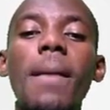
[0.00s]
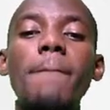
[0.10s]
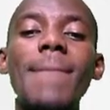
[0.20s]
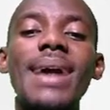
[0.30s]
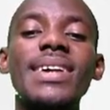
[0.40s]

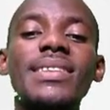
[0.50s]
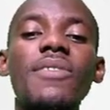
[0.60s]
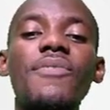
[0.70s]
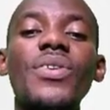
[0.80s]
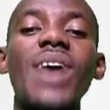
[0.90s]

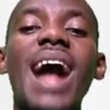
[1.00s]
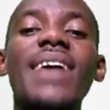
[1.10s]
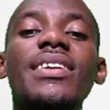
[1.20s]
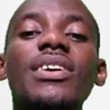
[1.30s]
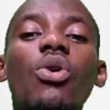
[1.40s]
magnetic field
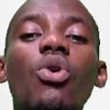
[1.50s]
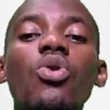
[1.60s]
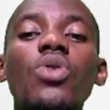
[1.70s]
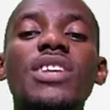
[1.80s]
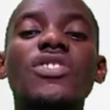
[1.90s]
and the
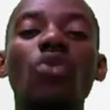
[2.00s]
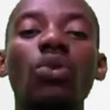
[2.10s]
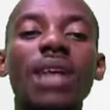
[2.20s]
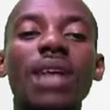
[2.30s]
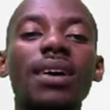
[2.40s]

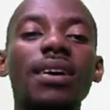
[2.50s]
horizontal.